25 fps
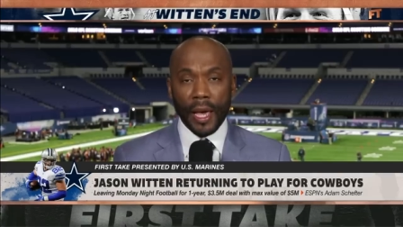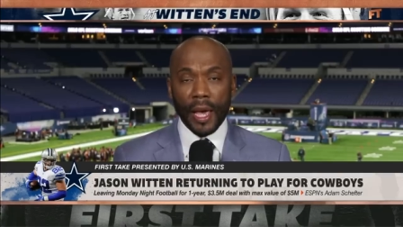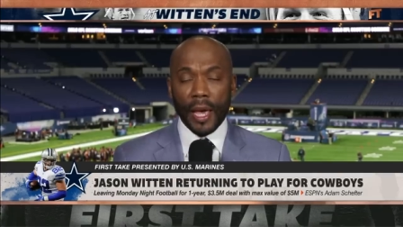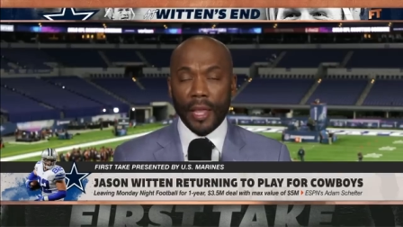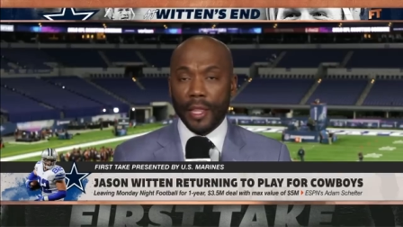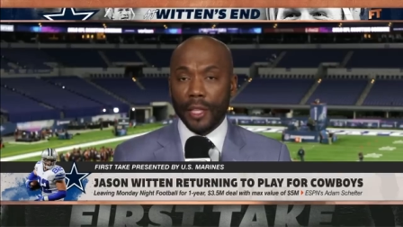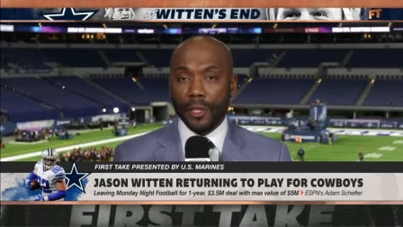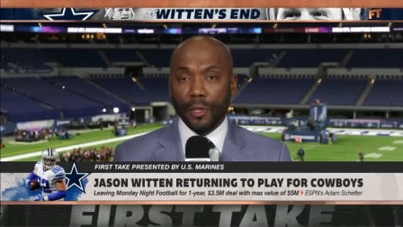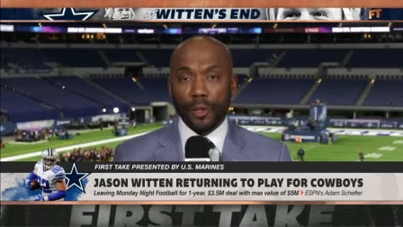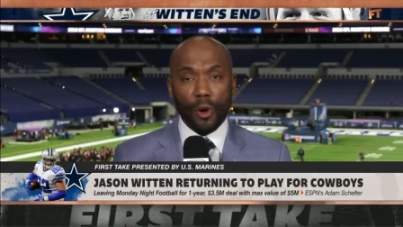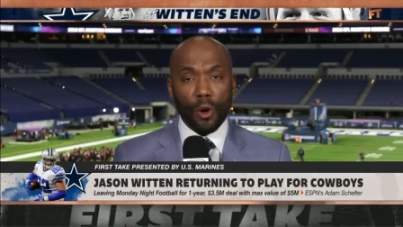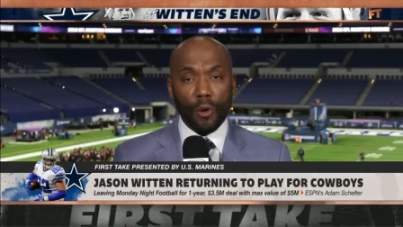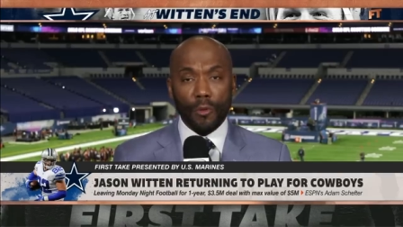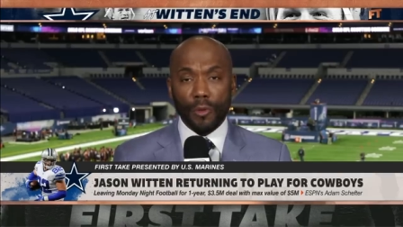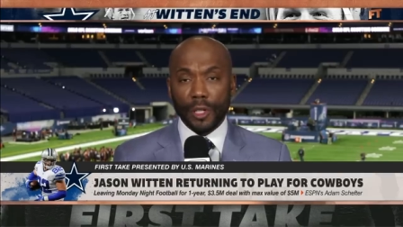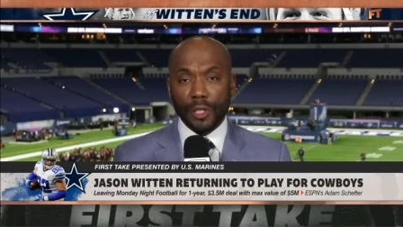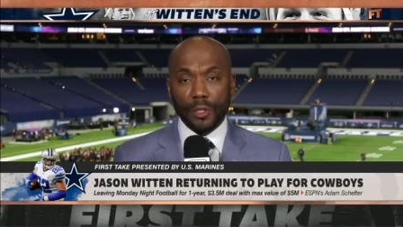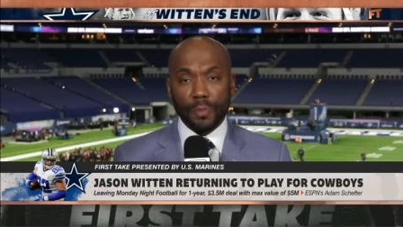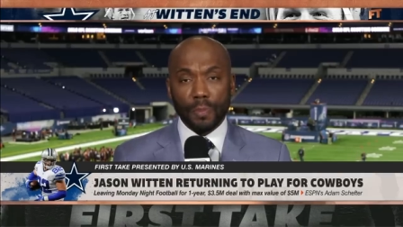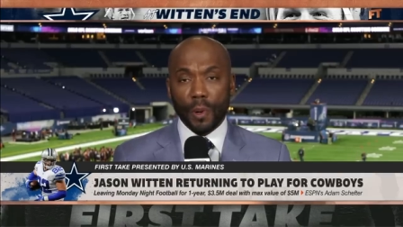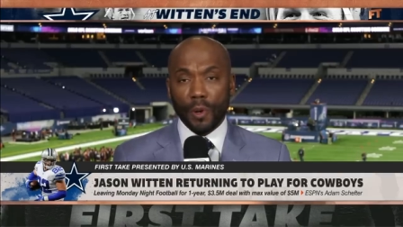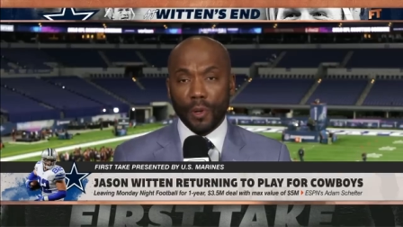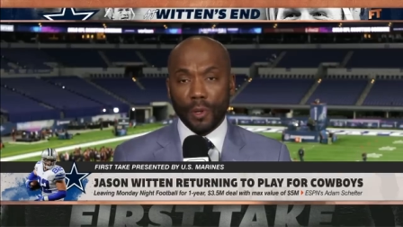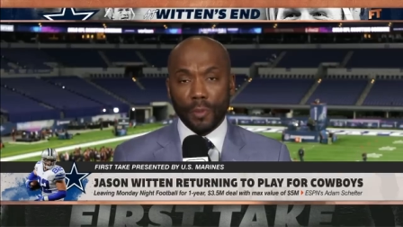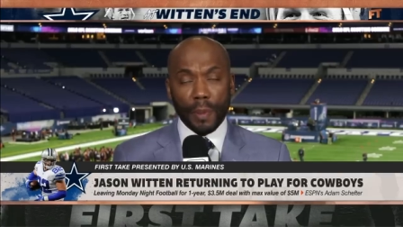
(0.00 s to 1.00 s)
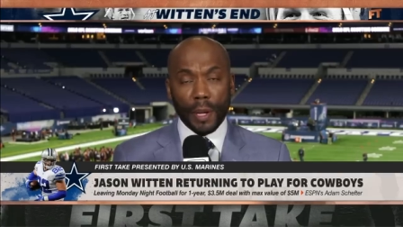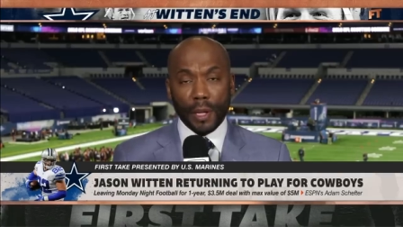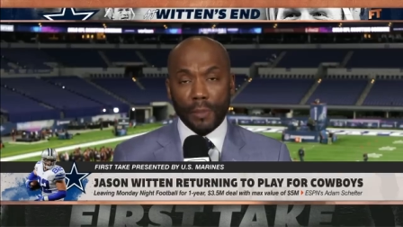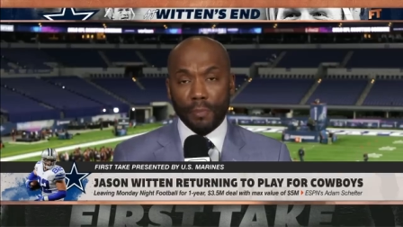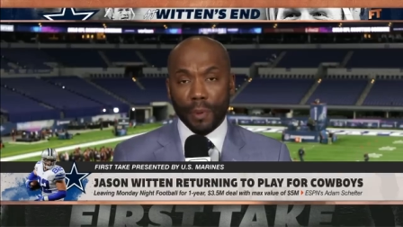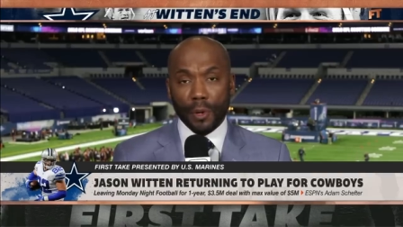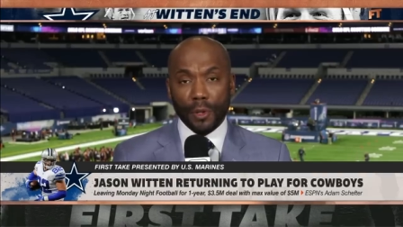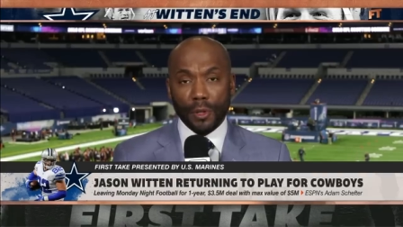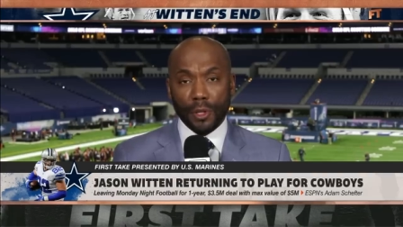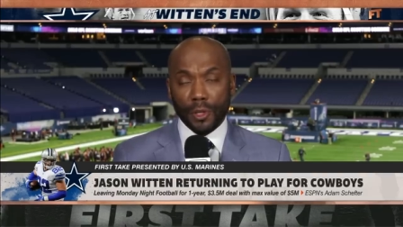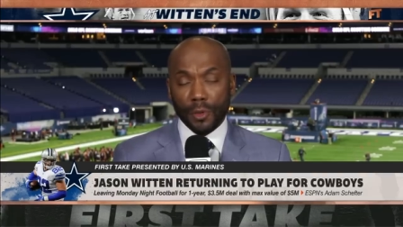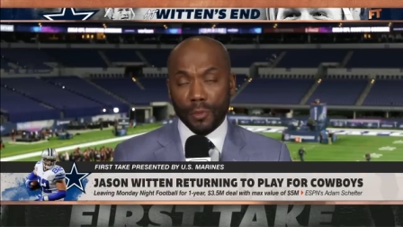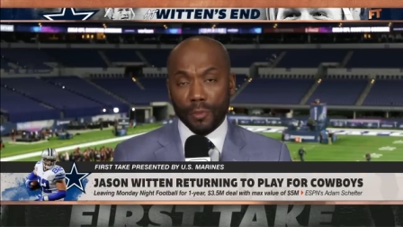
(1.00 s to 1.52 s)
And then you already spoke about
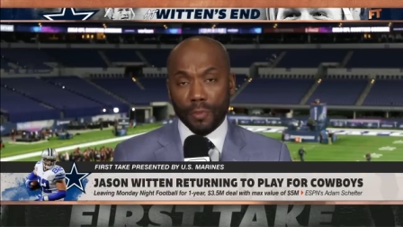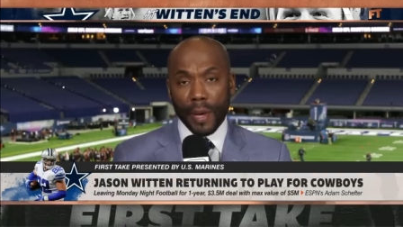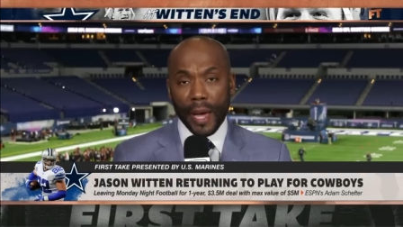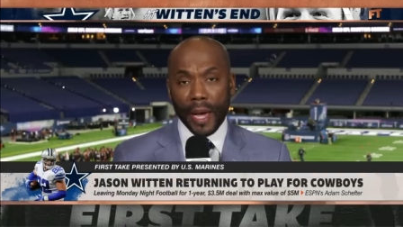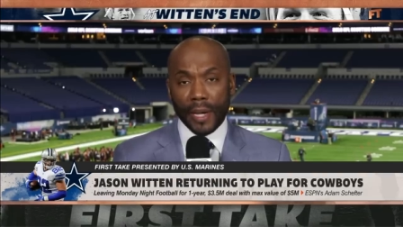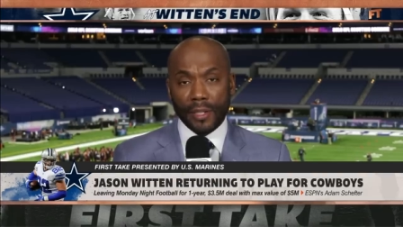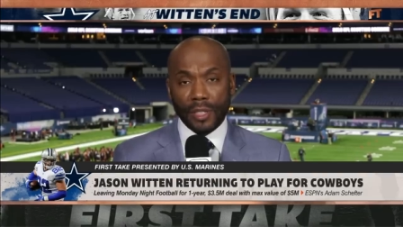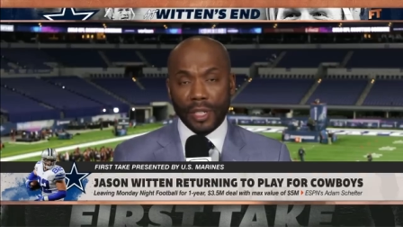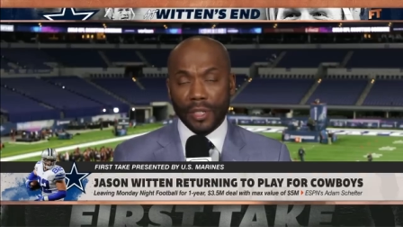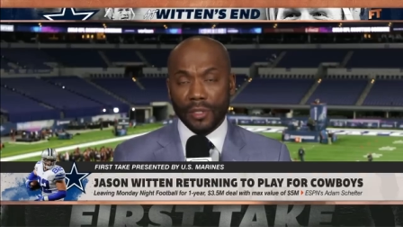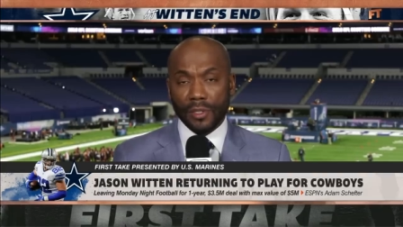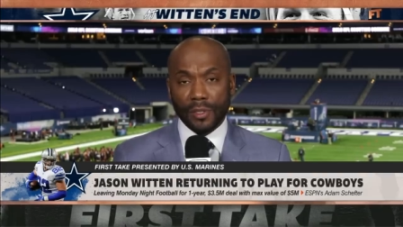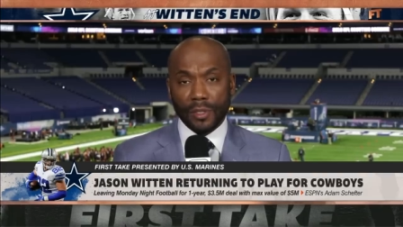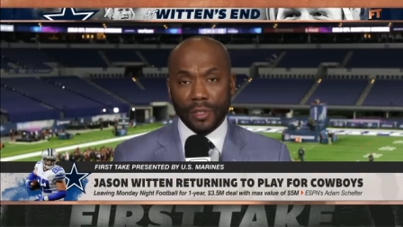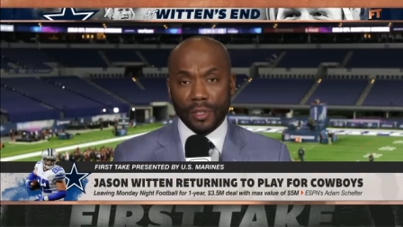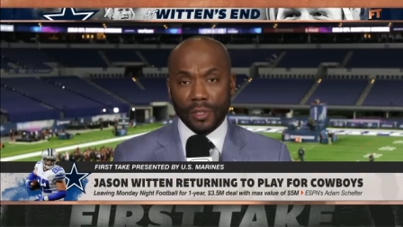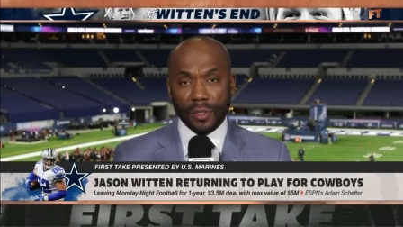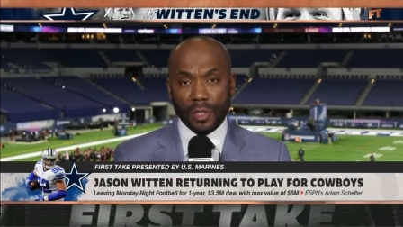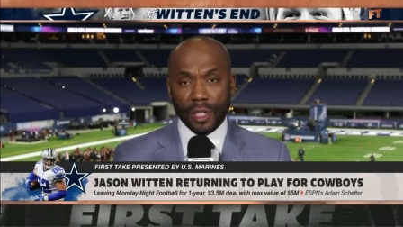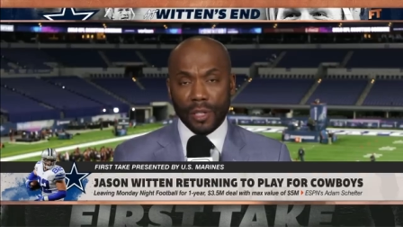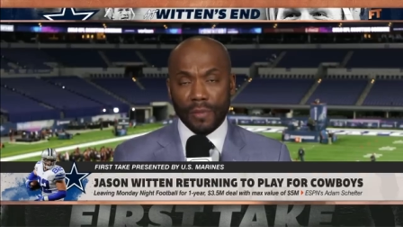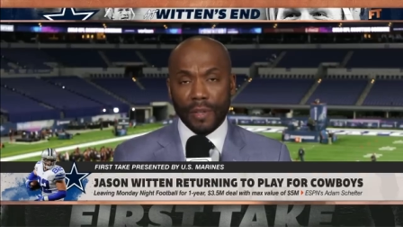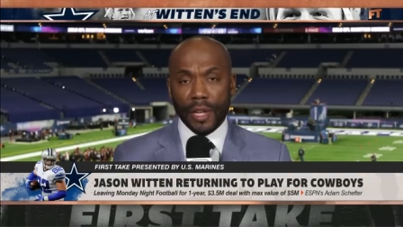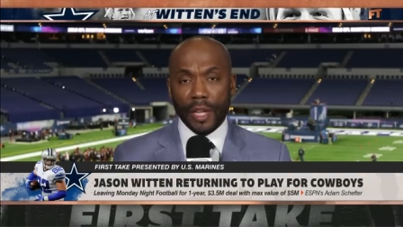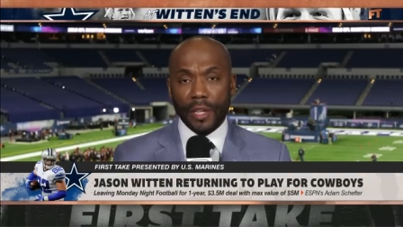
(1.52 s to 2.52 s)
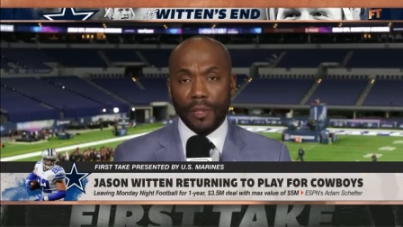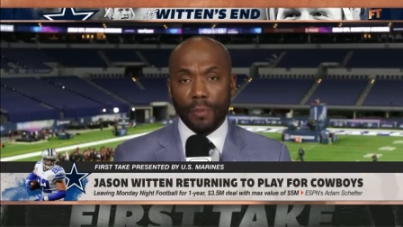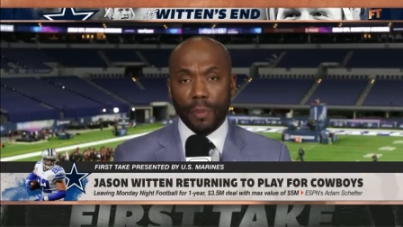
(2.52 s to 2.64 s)
both of you, Max and Stephen A.